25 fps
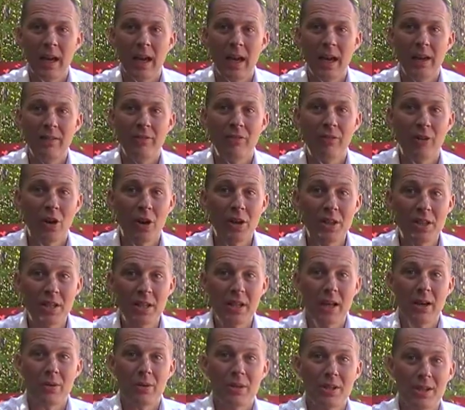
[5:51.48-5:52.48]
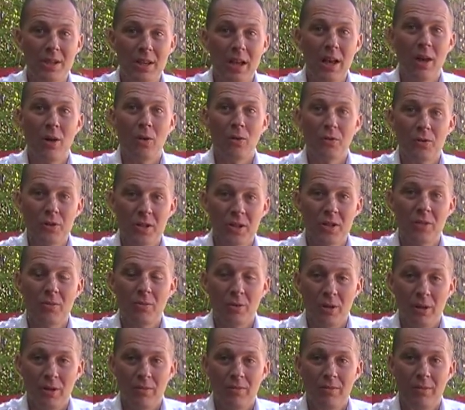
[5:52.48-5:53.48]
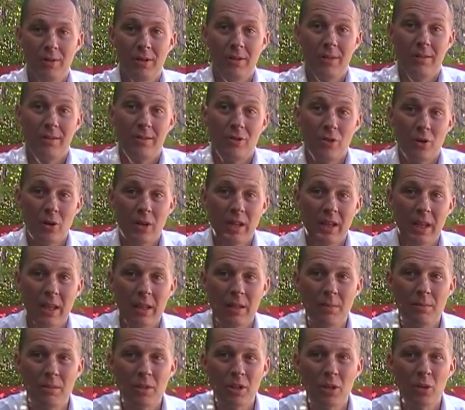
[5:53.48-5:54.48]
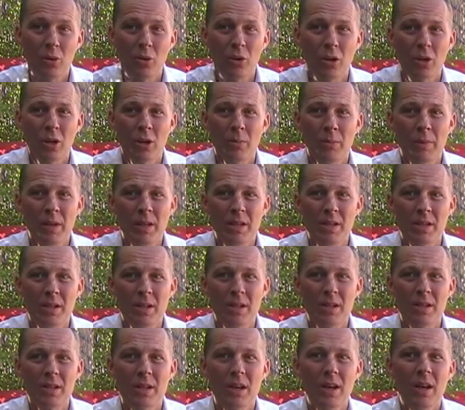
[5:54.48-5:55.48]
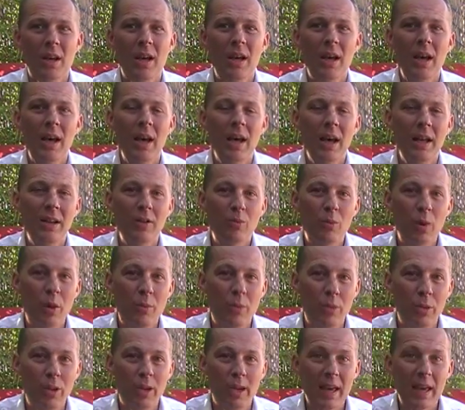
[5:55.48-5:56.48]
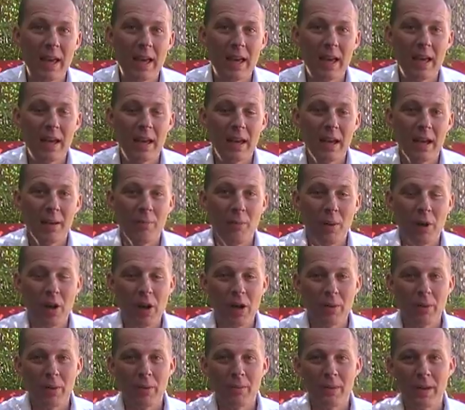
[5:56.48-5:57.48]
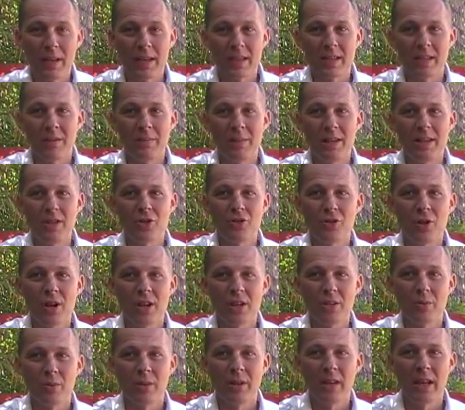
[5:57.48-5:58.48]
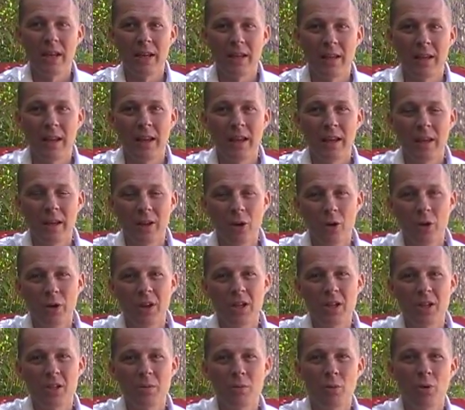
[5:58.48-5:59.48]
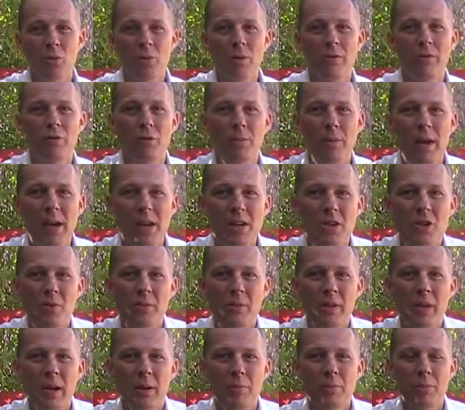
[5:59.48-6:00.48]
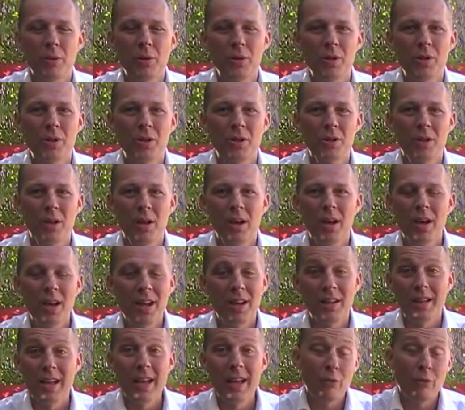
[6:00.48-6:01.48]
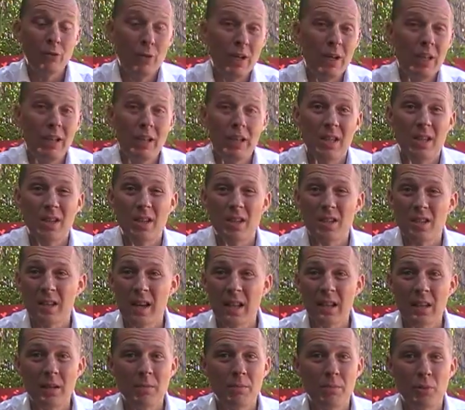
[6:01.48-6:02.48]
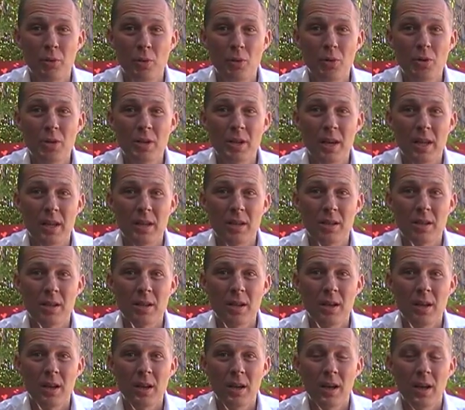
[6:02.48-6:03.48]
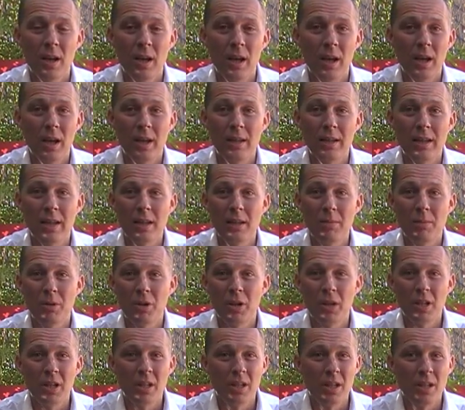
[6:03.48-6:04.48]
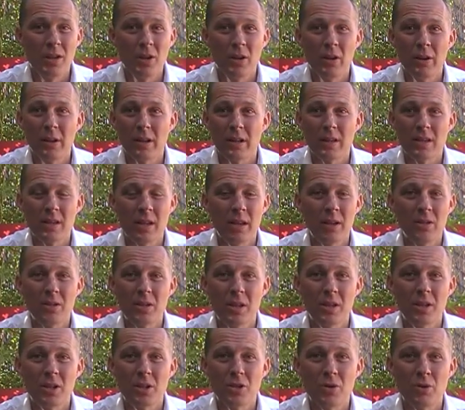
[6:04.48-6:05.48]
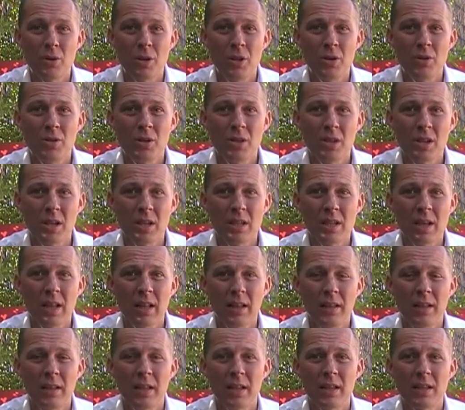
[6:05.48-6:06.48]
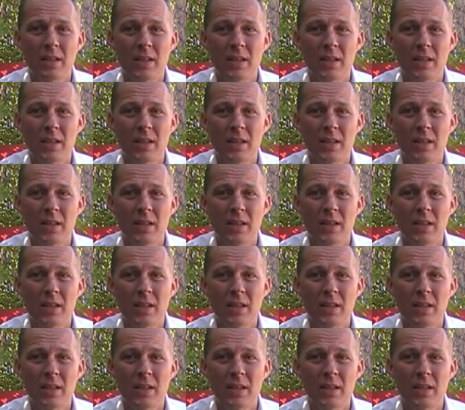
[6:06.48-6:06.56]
inviting ourselves. We're trying to get them to look at our business, and when we get a bite, when we get some interest, we're then going into more information with that person. And really is a selling process, and anybody in the direct sales industry uses exactly that